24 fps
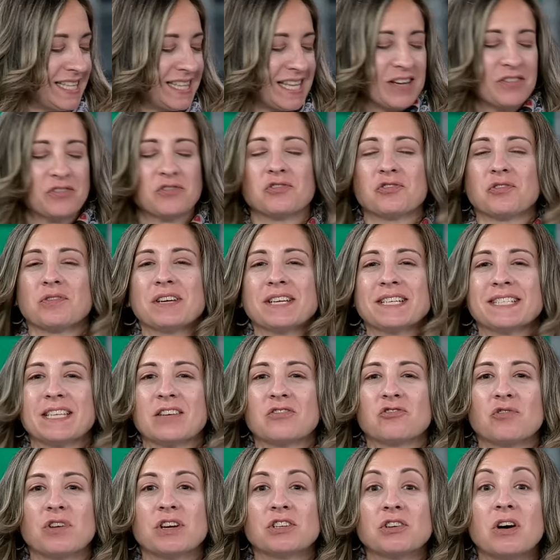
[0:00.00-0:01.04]
Thanks for joining us on
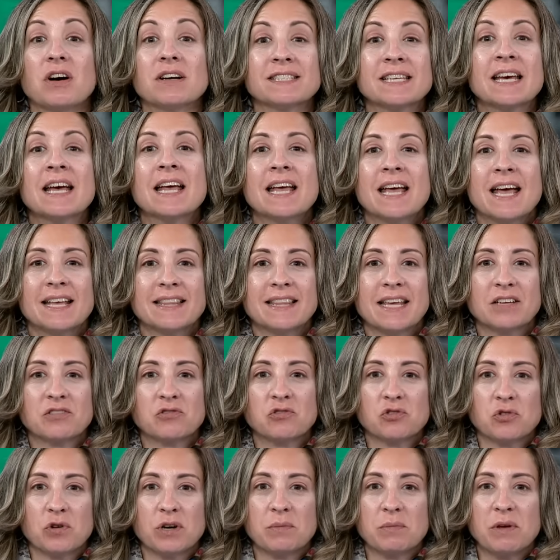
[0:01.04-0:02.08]
Trade Talks, and thanks for
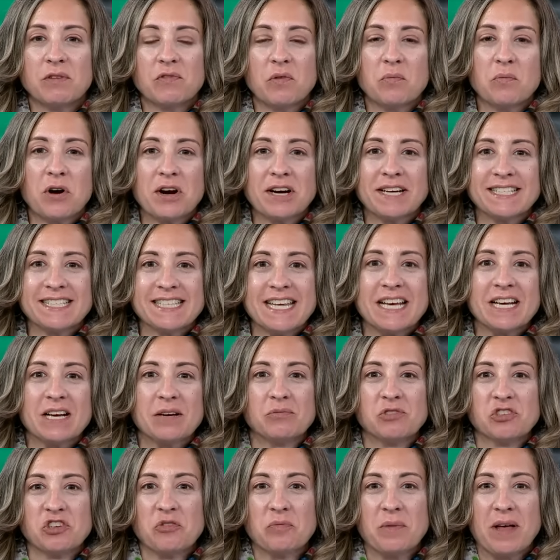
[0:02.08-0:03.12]
joining me from MarketSite. I'm
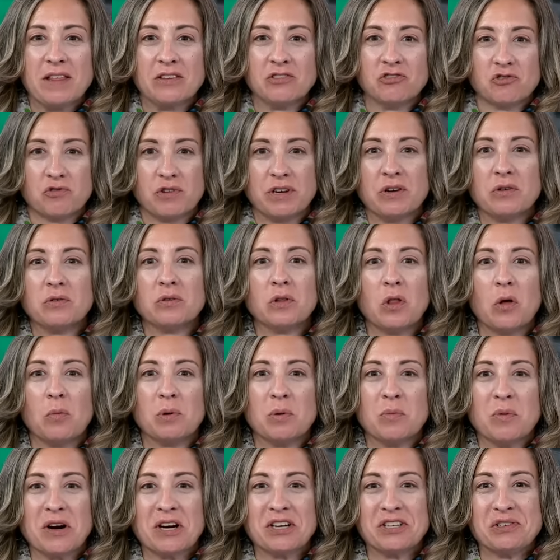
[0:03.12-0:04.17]
Jill Malandrino, Global
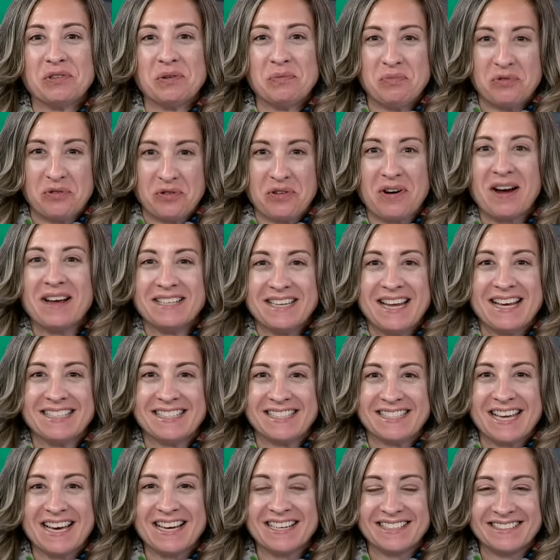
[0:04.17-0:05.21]
Markets Reporter at
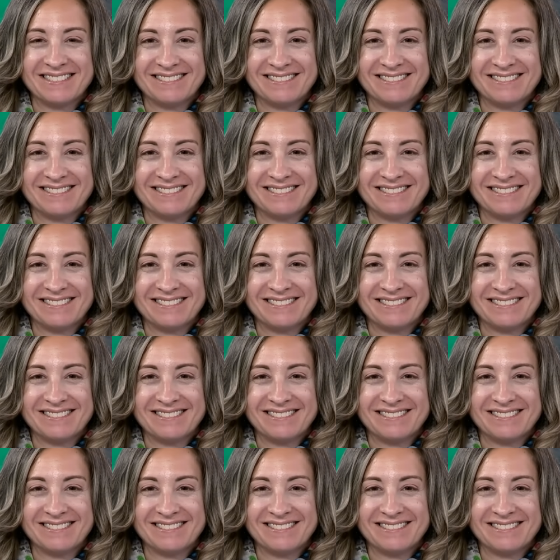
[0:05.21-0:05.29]
Nasdaq.